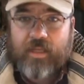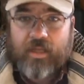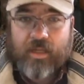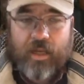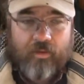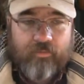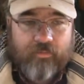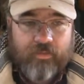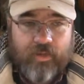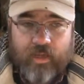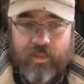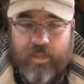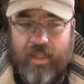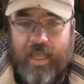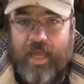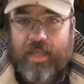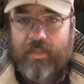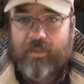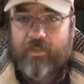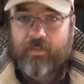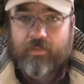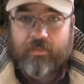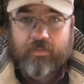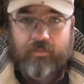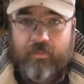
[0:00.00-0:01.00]
I've done
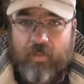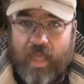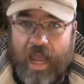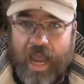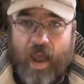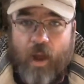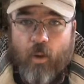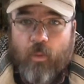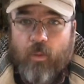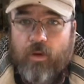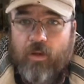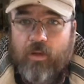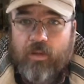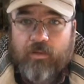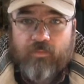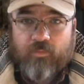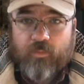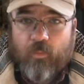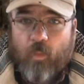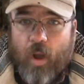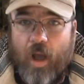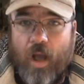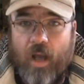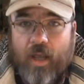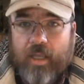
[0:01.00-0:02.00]
that hour
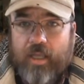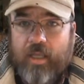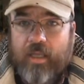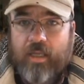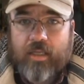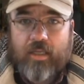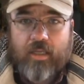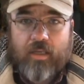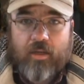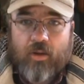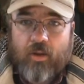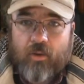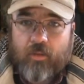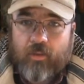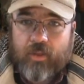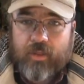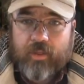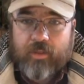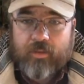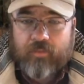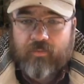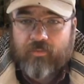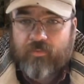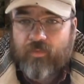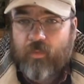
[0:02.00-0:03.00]
of walking,
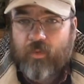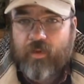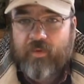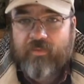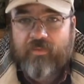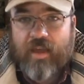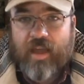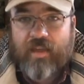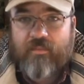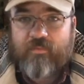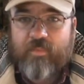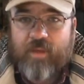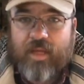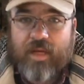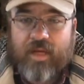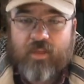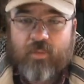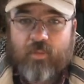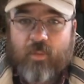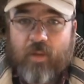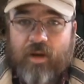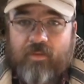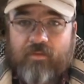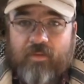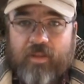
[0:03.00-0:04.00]
that 45
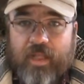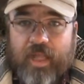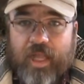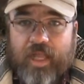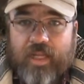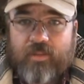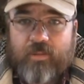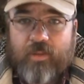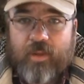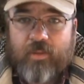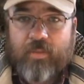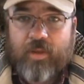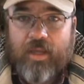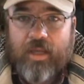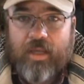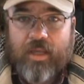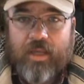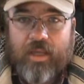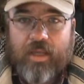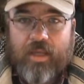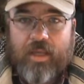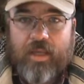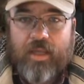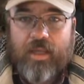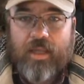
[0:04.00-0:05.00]
minutes, whatever the case may be.
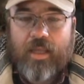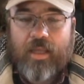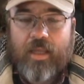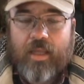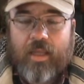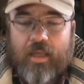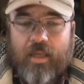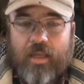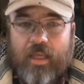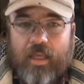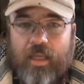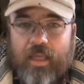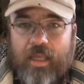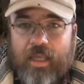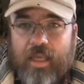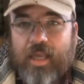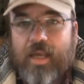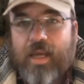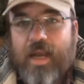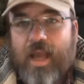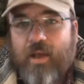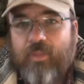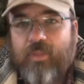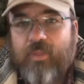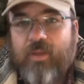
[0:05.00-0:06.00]

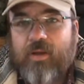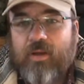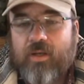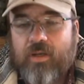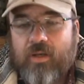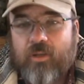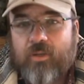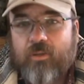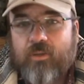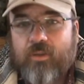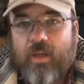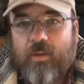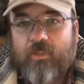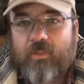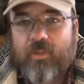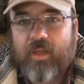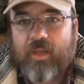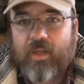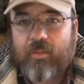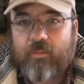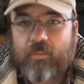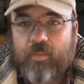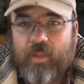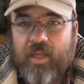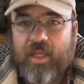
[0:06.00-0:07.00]
Get out there and do
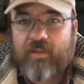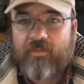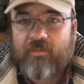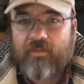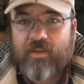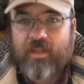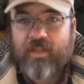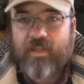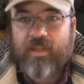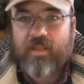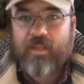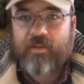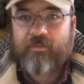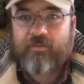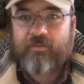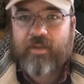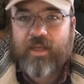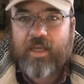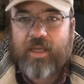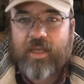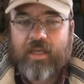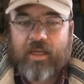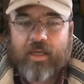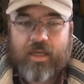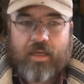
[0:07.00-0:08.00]
something. Be physically
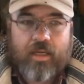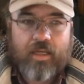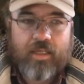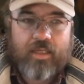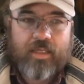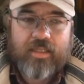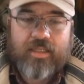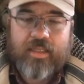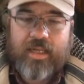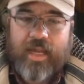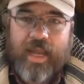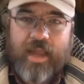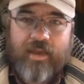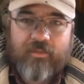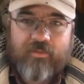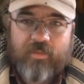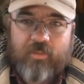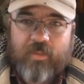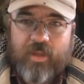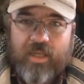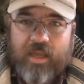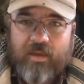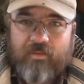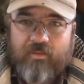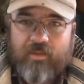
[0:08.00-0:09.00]
fit. And it doesn't have to
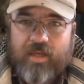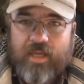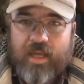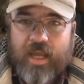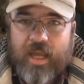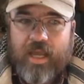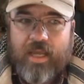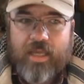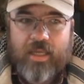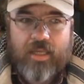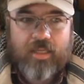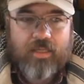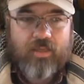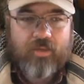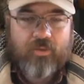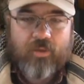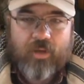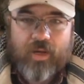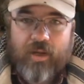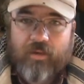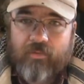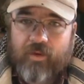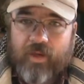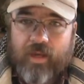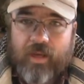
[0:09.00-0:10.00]
be every day. You can do
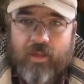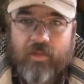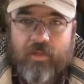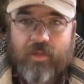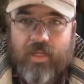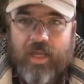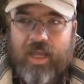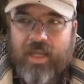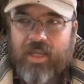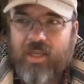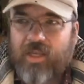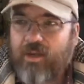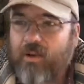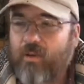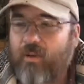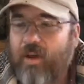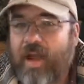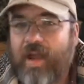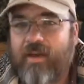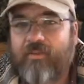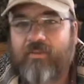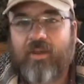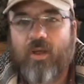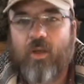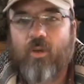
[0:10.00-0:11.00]
it every other day. You don't
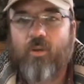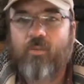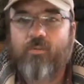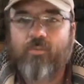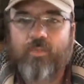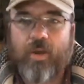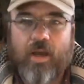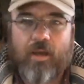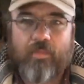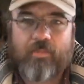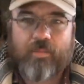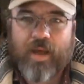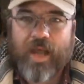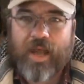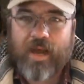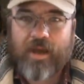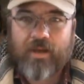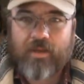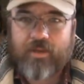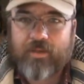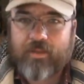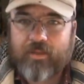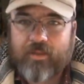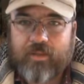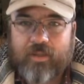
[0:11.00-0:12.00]
have to go and pump
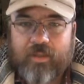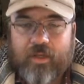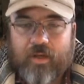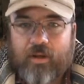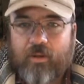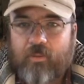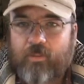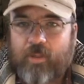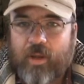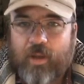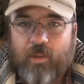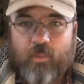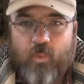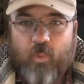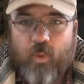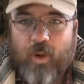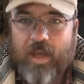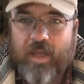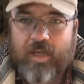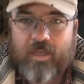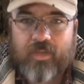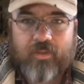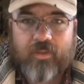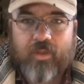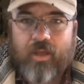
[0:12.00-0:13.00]
iron, pump
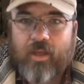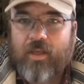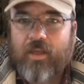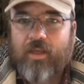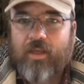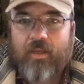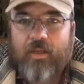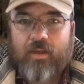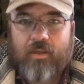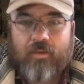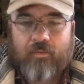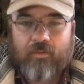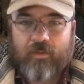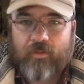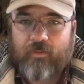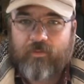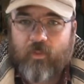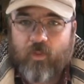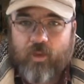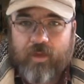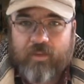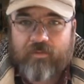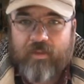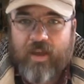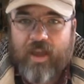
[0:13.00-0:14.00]
weights for
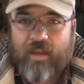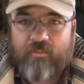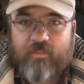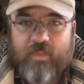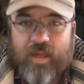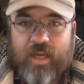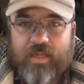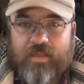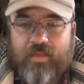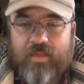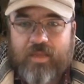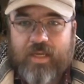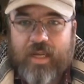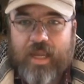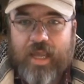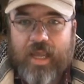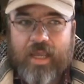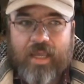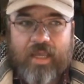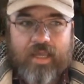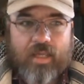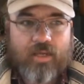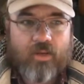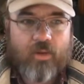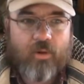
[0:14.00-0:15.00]
45 minutes a day.
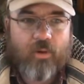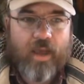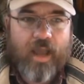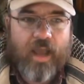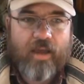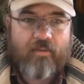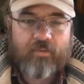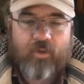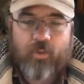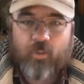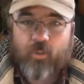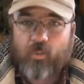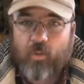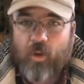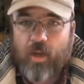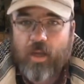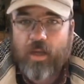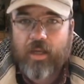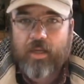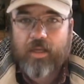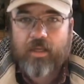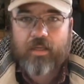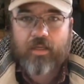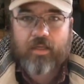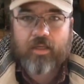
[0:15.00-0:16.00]
You don't have to
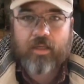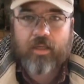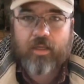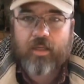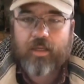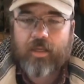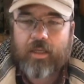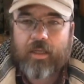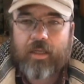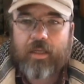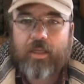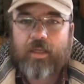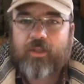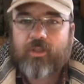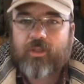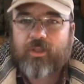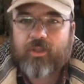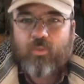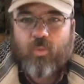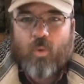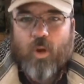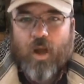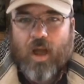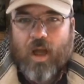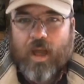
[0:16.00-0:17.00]
run.
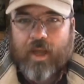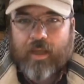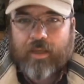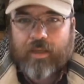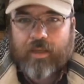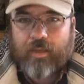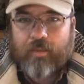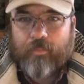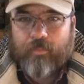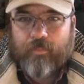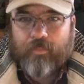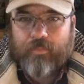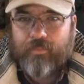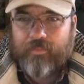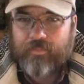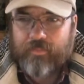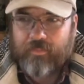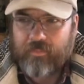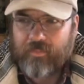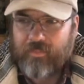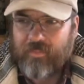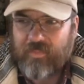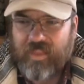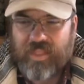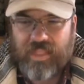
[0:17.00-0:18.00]
Just walk.
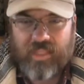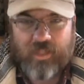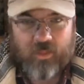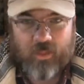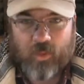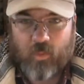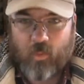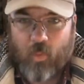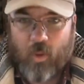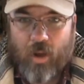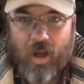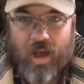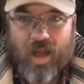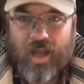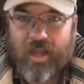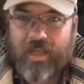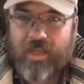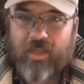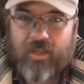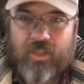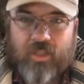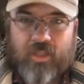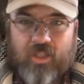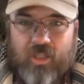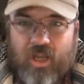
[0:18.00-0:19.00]
You can walk,
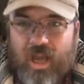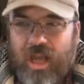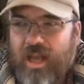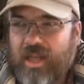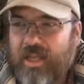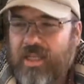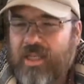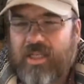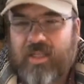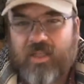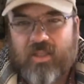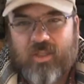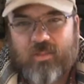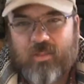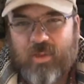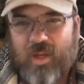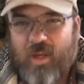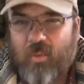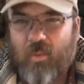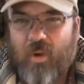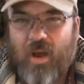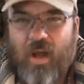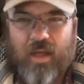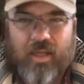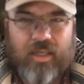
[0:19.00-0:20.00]
you can jog, you can speed
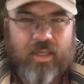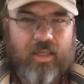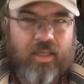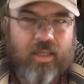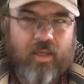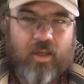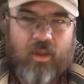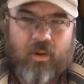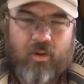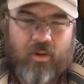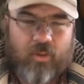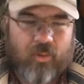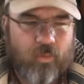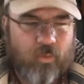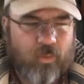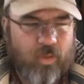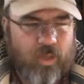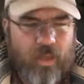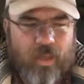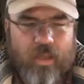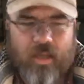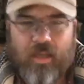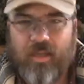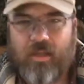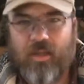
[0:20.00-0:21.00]
walk, you can go to
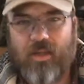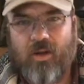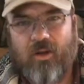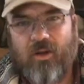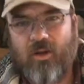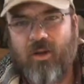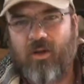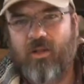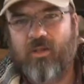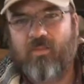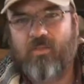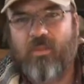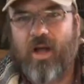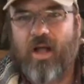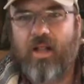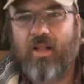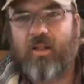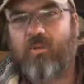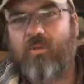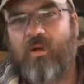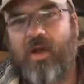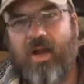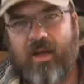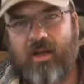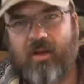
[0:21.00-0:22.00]
the mall
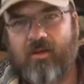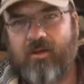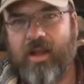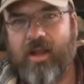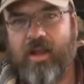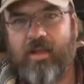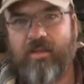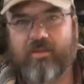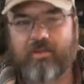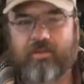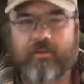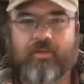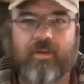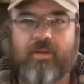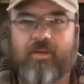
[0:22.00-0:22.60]
and walk around.